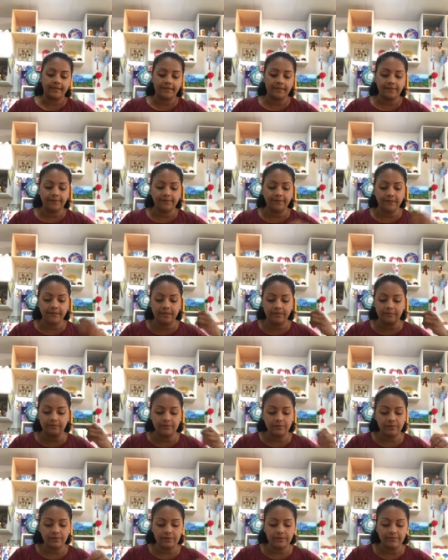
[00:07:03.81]
If not,
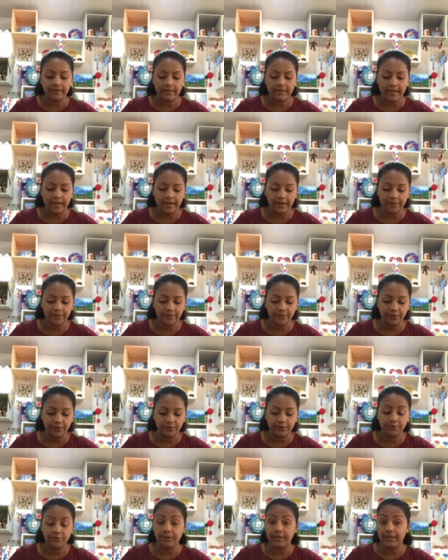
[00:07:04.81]
it's very hard for you
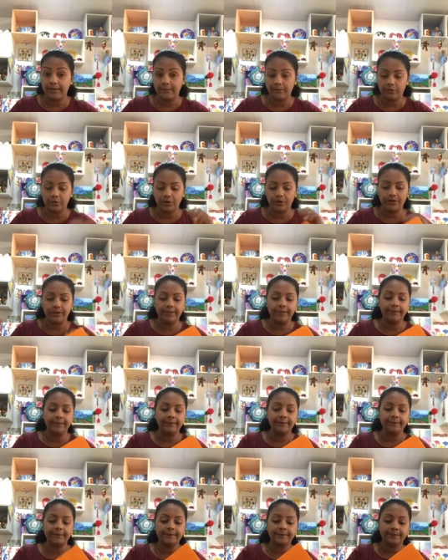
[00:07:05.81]
to do the embroidery.
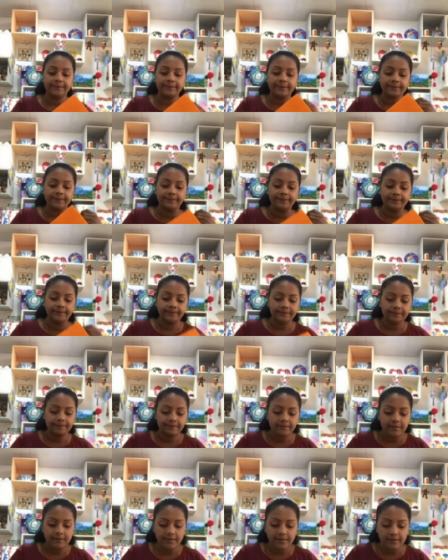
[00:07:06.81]

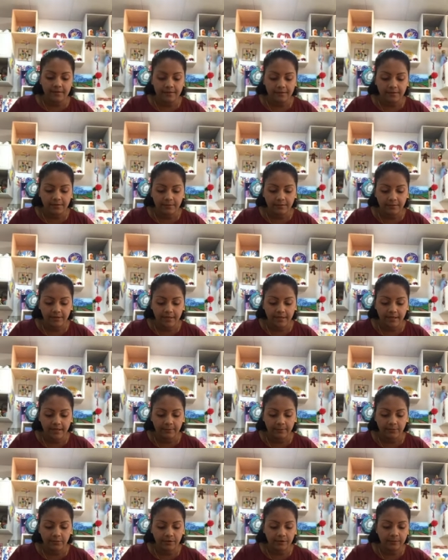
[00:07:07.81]
So
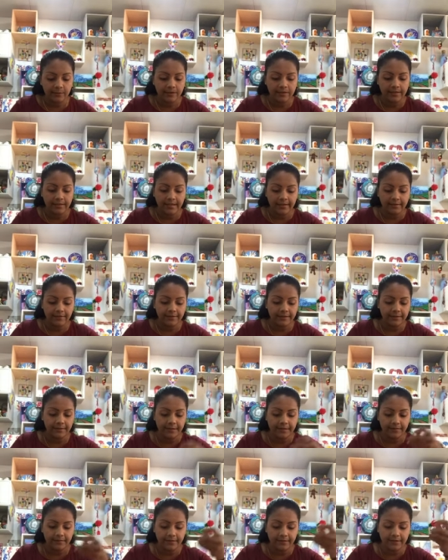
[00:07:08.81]
I'm almost done with
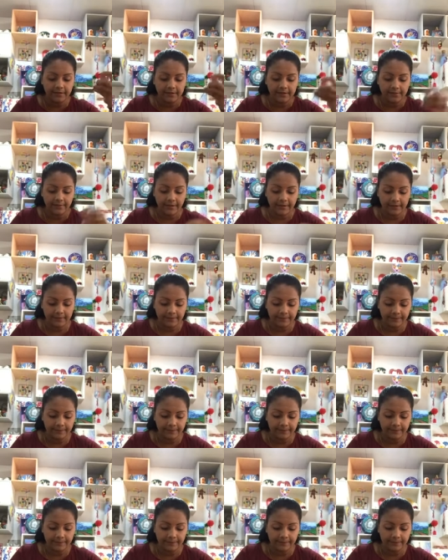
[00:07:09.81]
my first one.